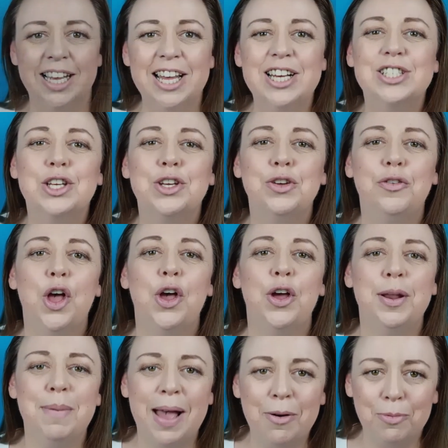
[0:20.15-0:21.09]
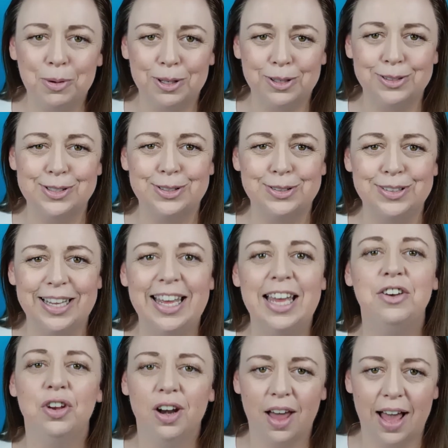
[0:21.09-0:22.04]
So you've heard about world schooling
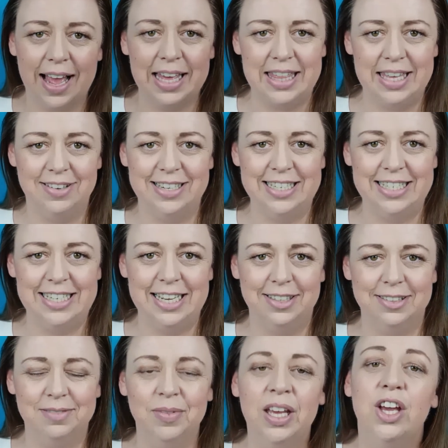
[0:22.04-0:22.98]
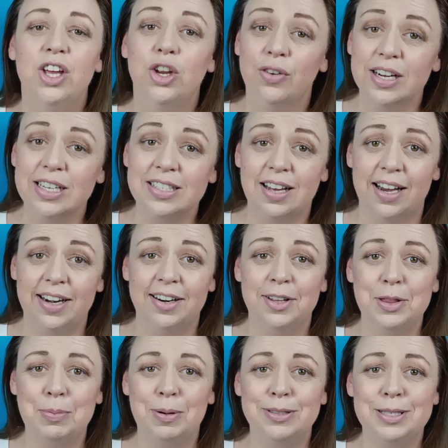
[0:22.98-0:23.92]
and you like the idea. You're excited
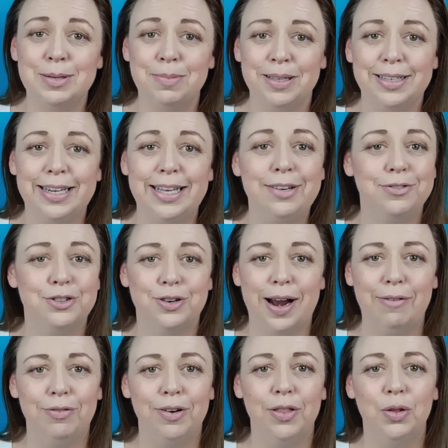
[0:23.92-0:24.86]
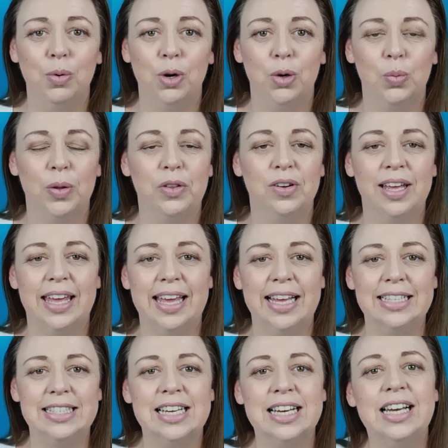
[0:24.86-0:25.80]
at the possibility of travelling the world with your
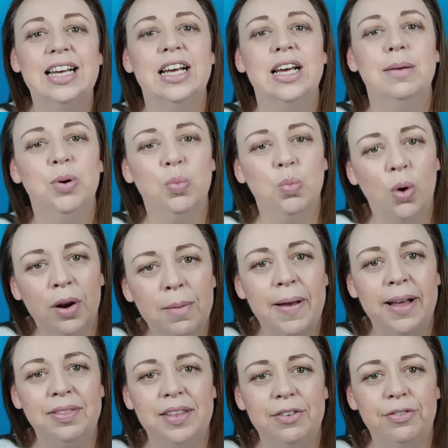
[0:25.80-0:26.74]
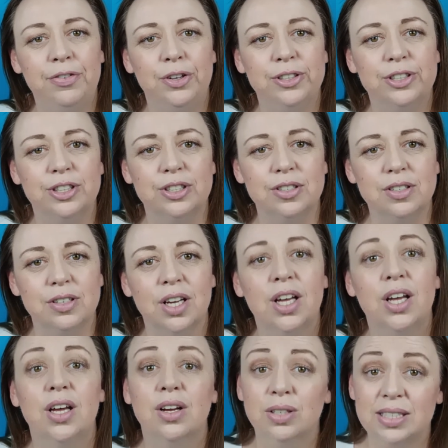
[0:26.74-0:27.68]
kids, but what about their futures?
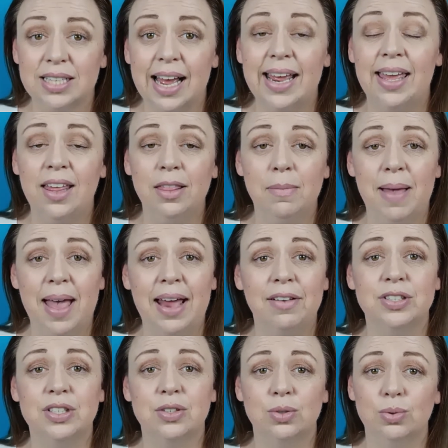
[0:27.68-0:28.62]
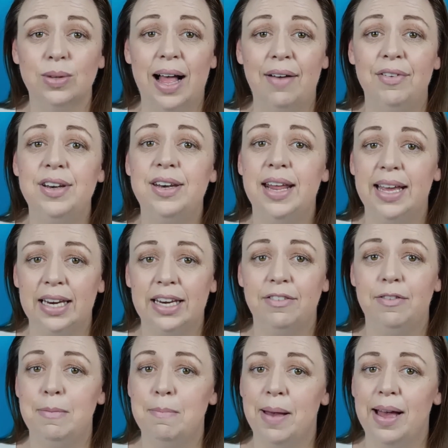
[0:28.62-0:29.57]
Could taking them out of school have a
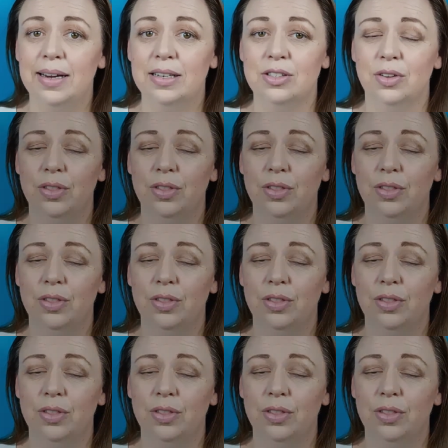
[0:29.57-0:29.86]
negative impact on